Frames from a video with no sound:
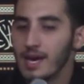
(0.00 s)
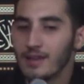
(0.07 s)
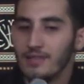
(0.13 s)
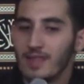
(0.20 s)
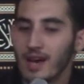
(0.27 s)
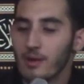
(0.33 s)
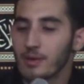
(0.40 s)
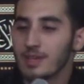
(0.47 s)

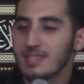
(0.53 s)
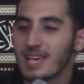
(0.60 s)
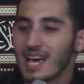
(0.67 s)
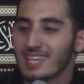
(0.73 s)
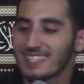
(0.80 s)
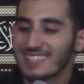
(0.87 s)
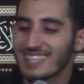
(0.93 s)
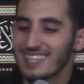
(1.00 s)
Now he
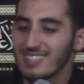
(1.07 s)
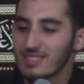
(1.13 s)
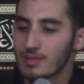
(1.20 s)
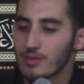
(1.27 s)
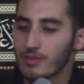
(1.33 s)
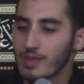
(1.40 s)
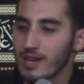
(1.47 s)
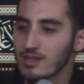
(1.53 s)
has tens
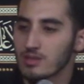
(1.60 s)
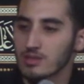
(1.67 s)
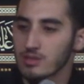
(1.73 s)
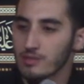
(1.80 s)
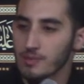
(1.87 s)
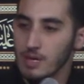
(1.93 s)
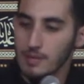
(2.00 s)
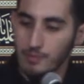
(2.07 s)
of thousands
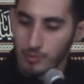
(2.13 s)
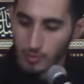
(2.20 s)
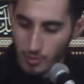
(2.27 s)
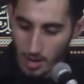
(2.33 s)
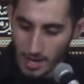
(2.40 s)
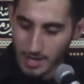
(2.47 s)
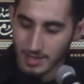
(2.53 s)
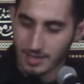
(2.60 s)
of people
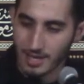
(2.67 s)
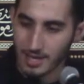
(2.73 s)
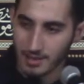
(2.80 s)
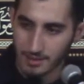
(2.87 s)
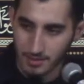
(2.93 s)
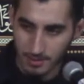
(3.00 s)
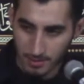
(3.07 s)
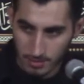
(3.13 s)
right at his hand.